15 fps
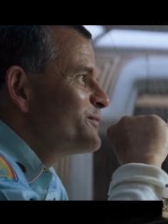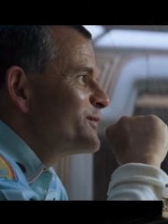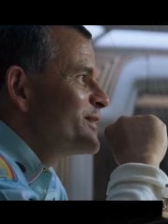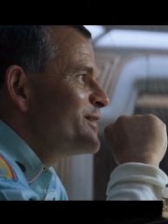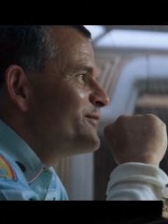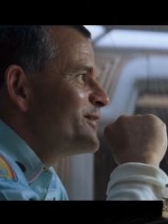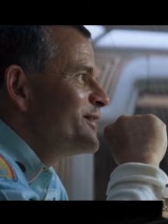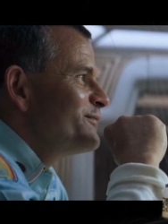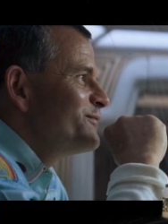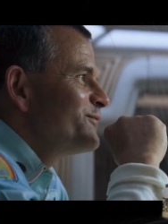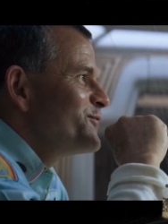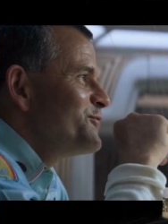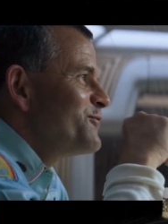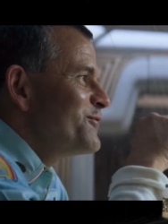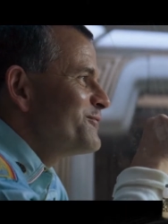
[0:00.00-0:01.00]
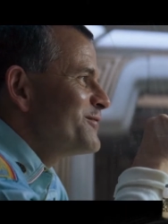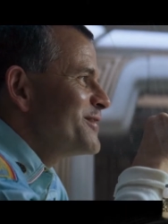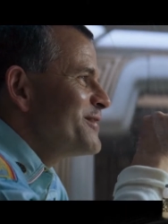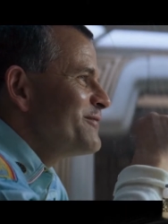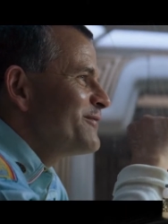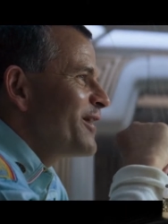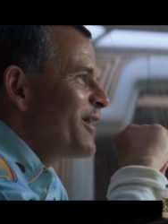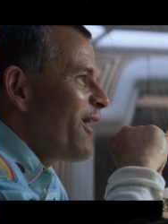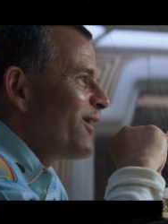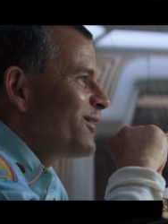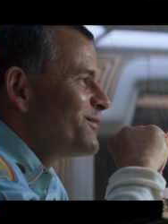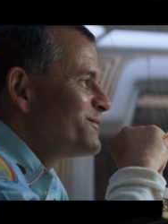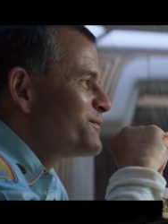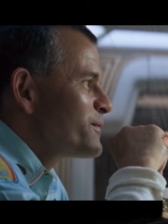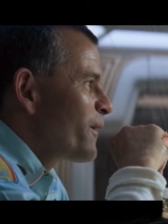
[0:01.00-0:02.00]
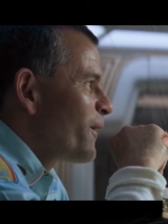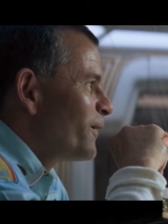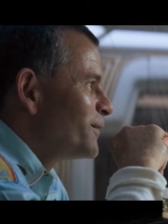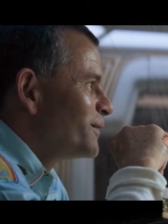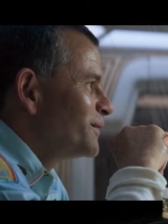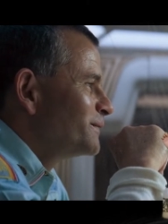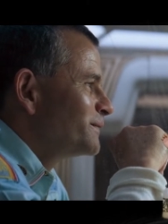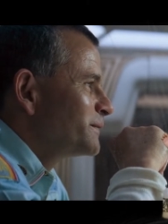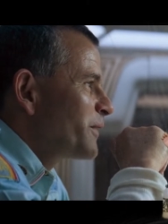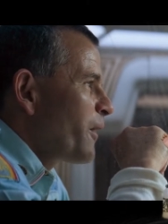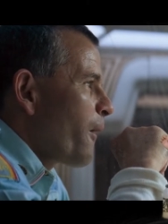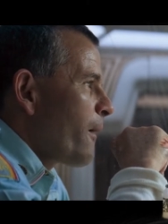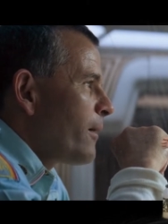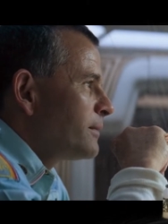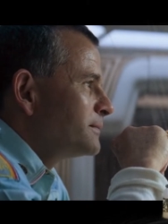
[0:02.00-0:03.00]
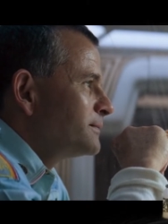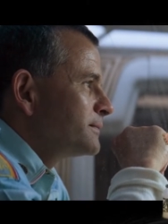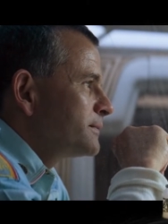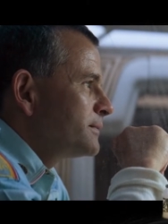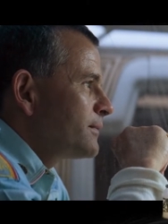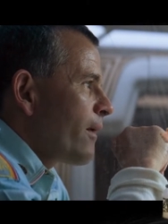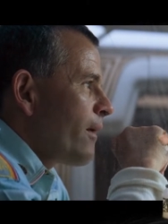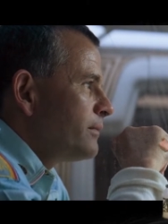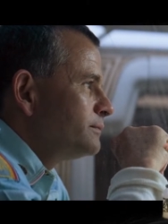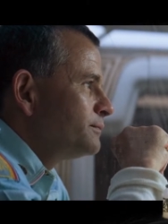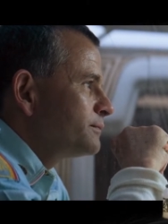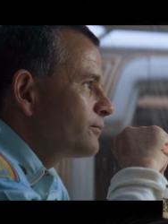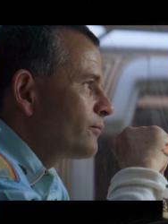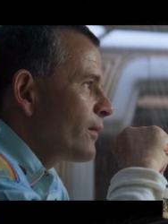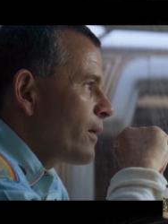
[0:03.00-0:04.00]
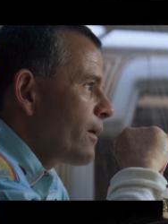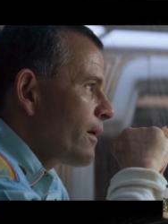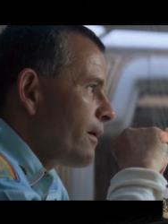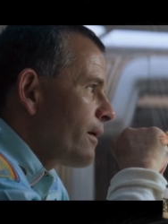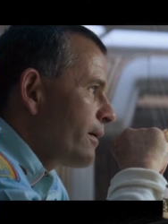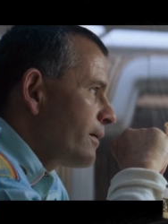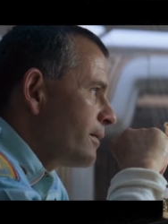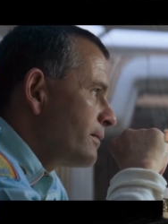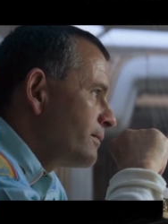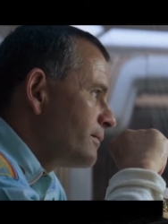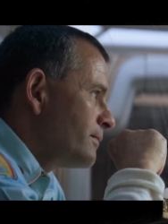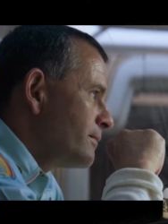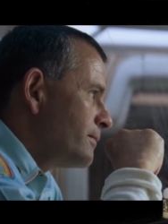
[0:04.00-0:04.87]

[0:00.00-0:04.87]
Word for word: a pain in the ass with his ego and controlling you, but that's a part of his character. That's, that's,